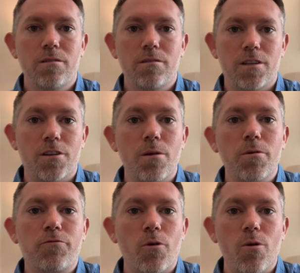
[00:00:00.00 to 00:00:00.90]
Now,
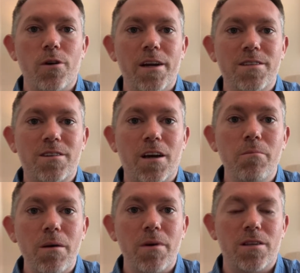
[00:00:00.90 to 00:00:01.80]
number 4 is
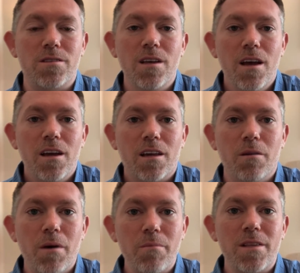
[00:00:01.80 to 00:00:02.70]
commitments.
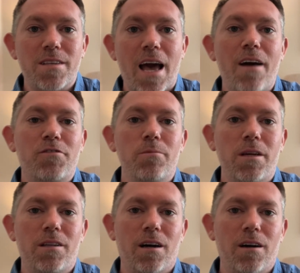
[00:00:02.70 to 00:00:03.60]
Commitments have to
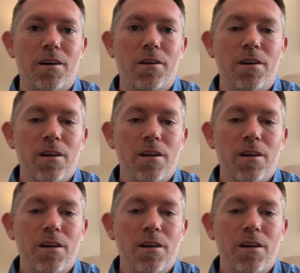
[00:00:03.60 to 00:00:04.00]
be done